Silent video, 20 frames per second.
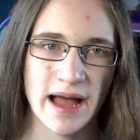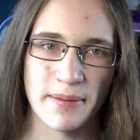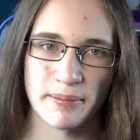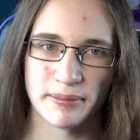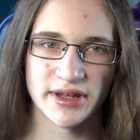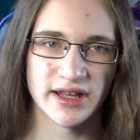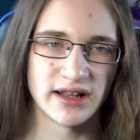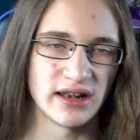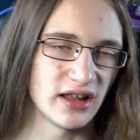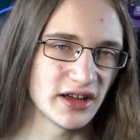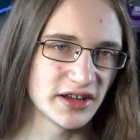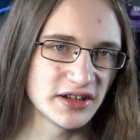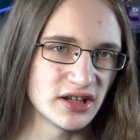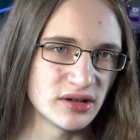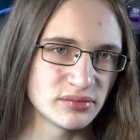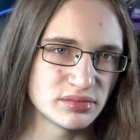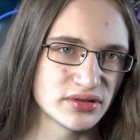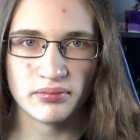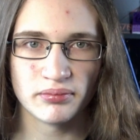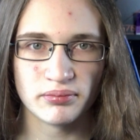Ampere
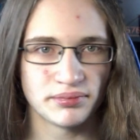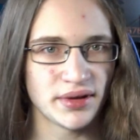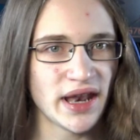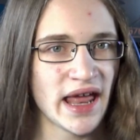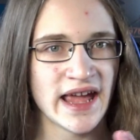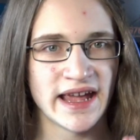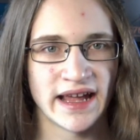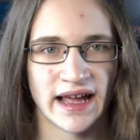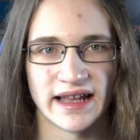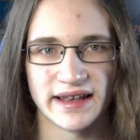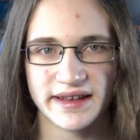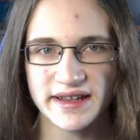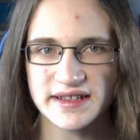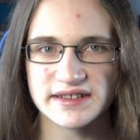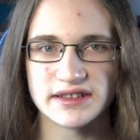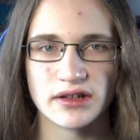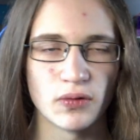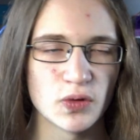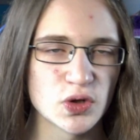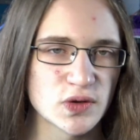lineup. But hey, at
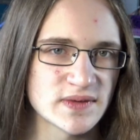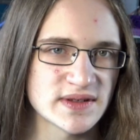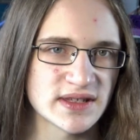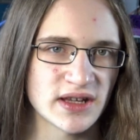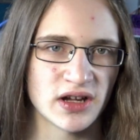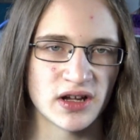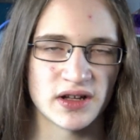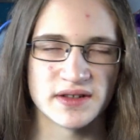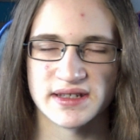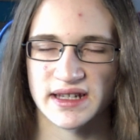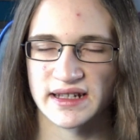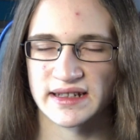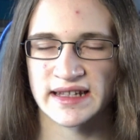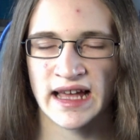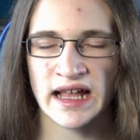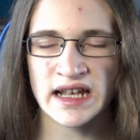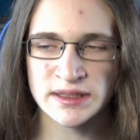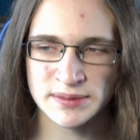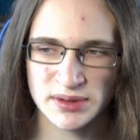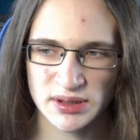least the launch of these cards can
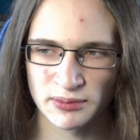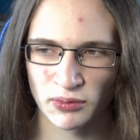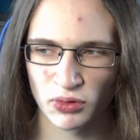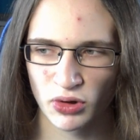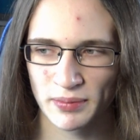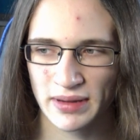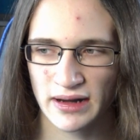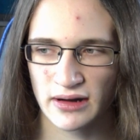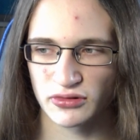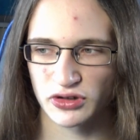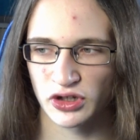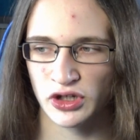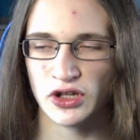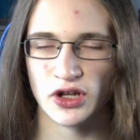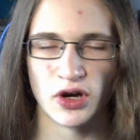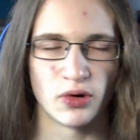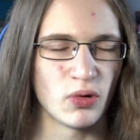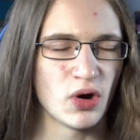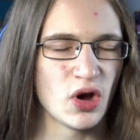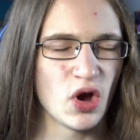tell us a bit more about, you
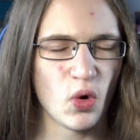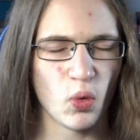know,